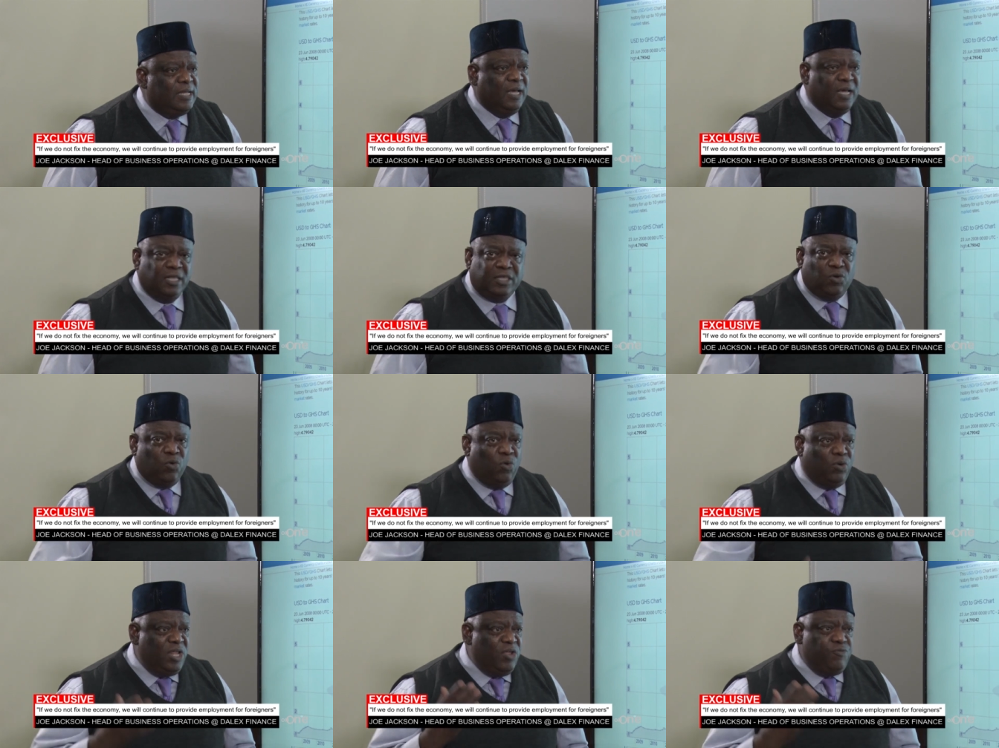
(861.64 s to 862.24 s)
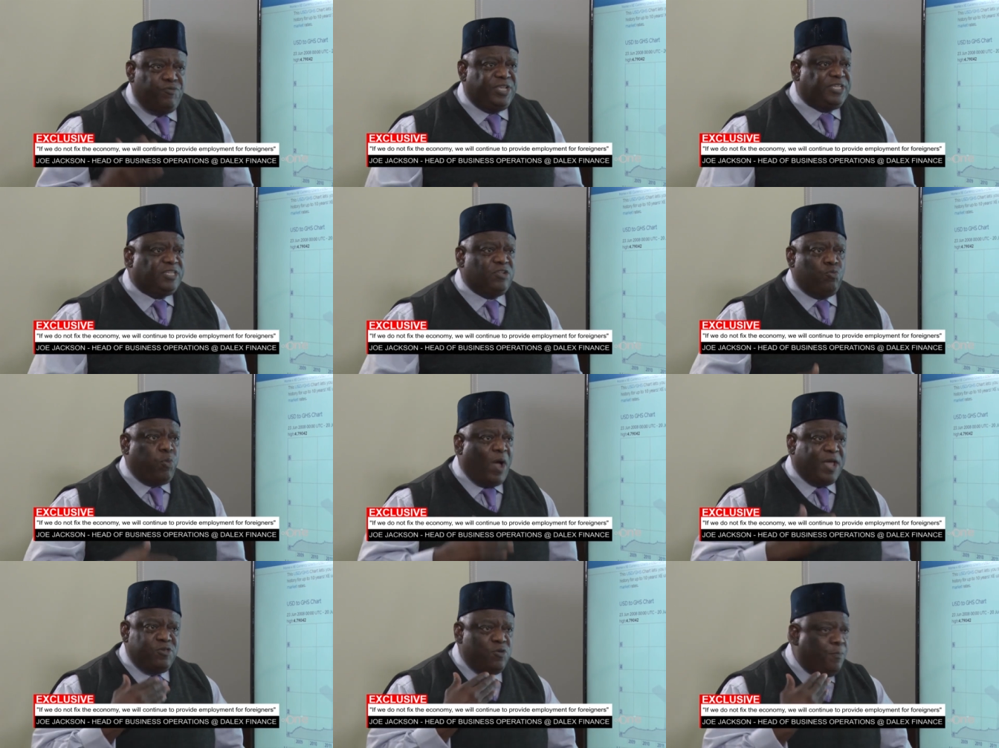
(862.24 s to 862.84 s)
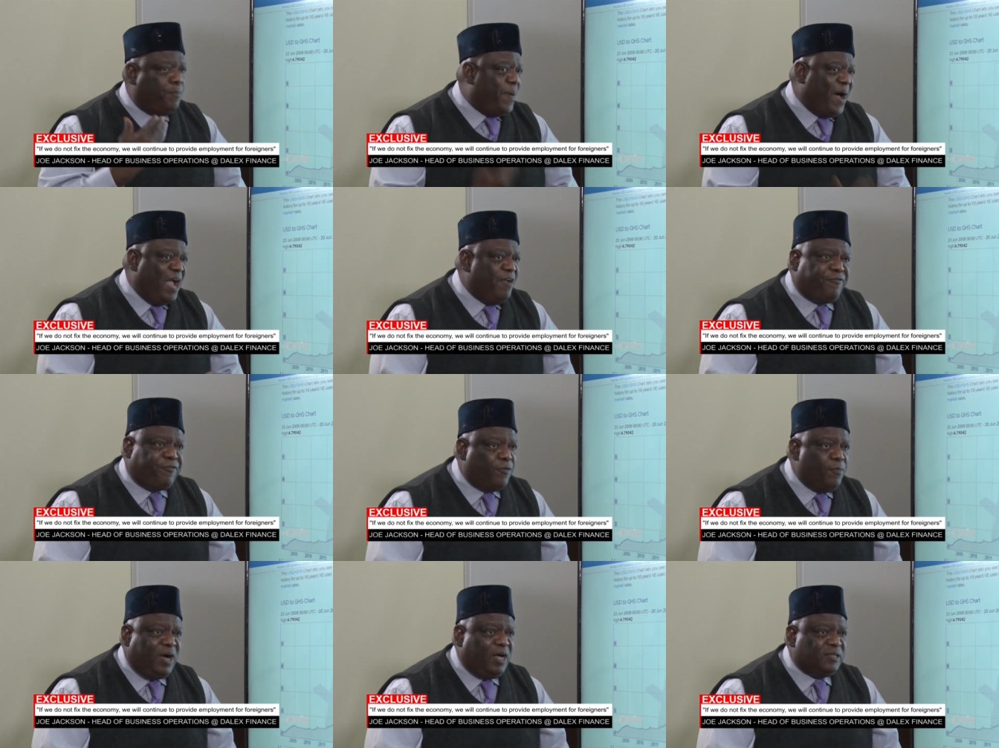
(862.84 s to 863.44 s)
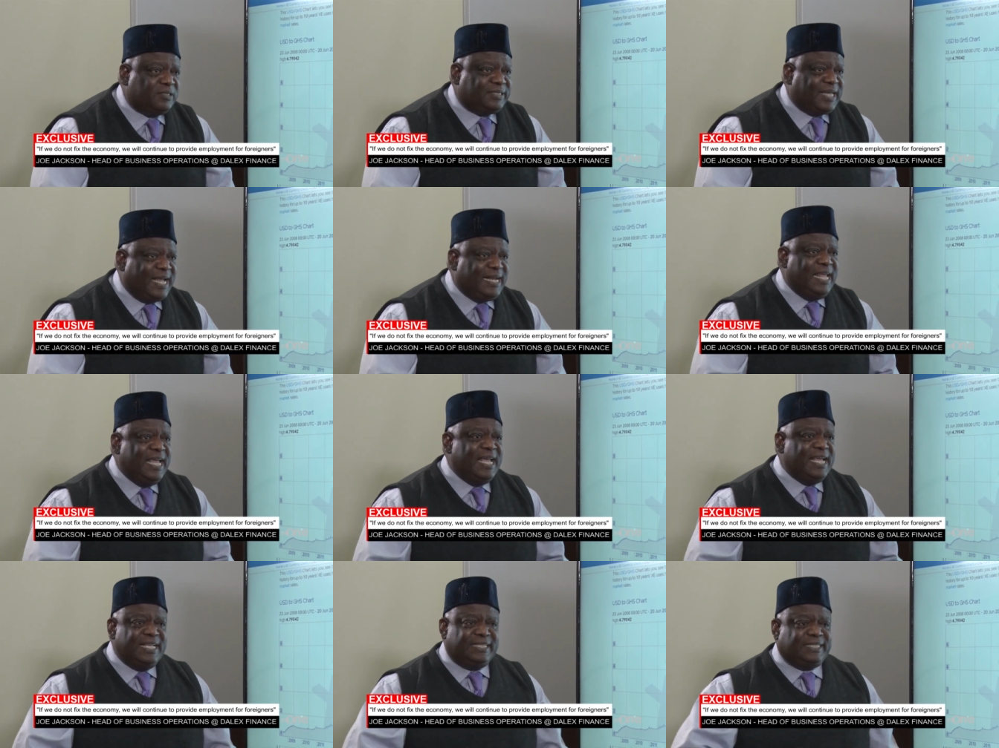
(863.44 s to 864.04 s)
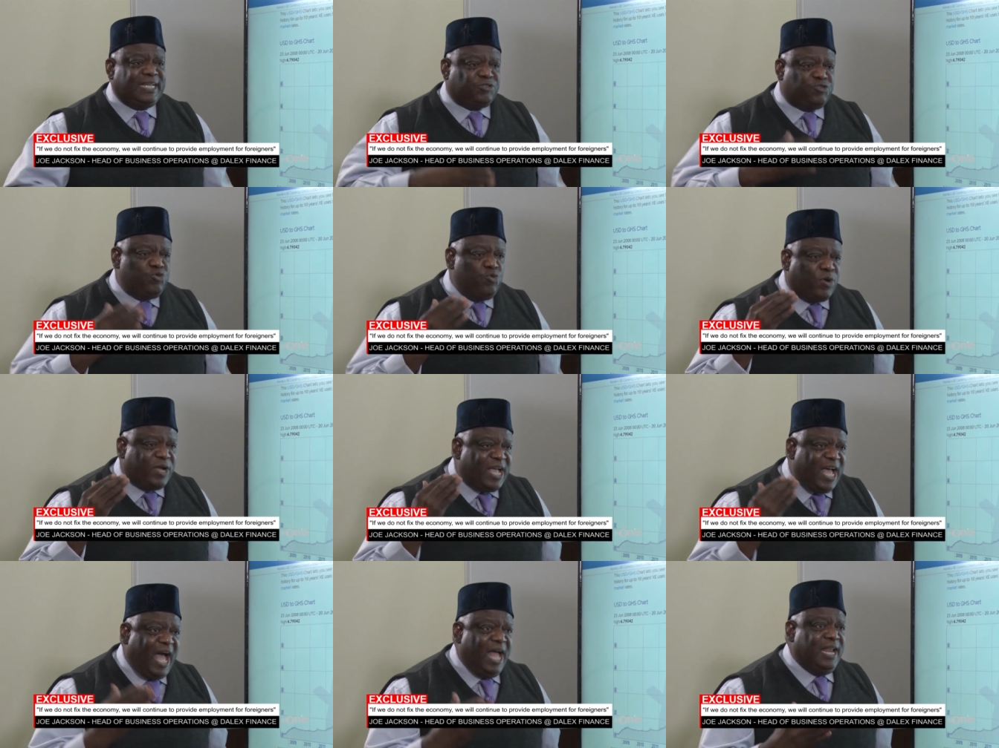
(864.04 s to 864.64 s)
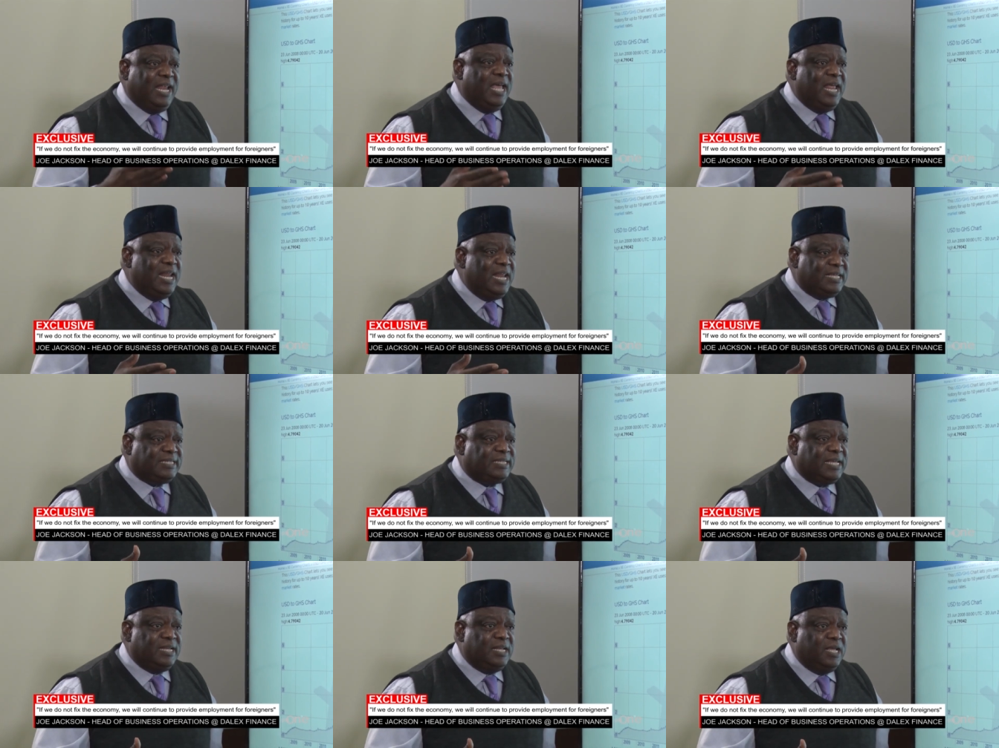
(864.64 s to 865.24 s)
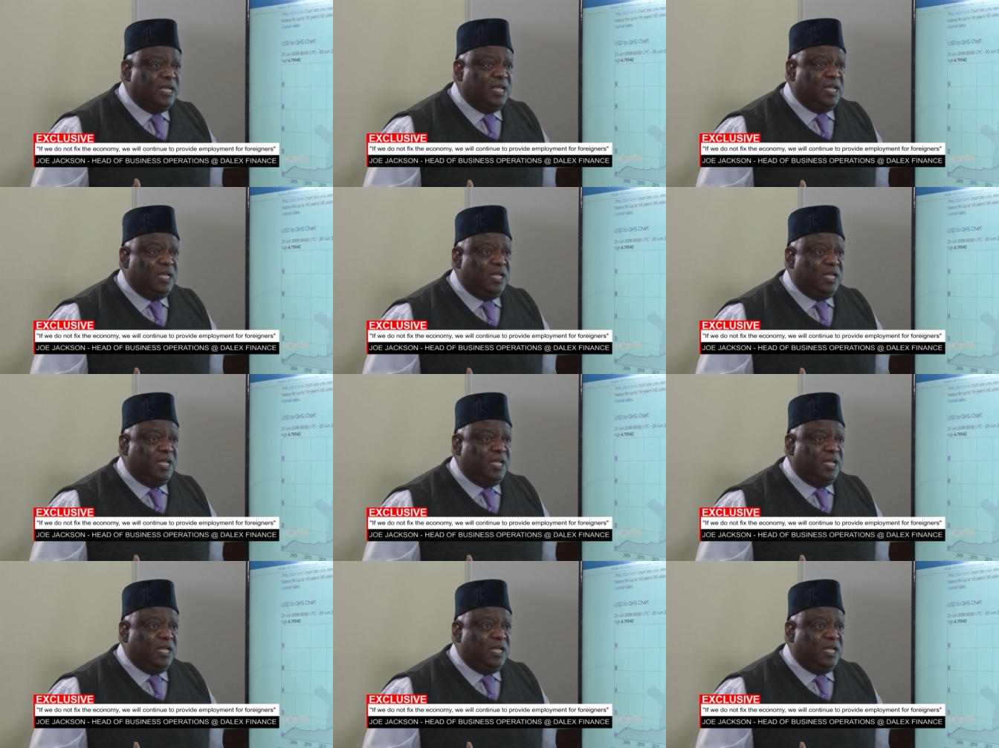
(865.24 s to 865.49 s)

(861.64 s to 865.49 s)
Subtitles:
The only reason why you buy from outside is that you can't. Listen.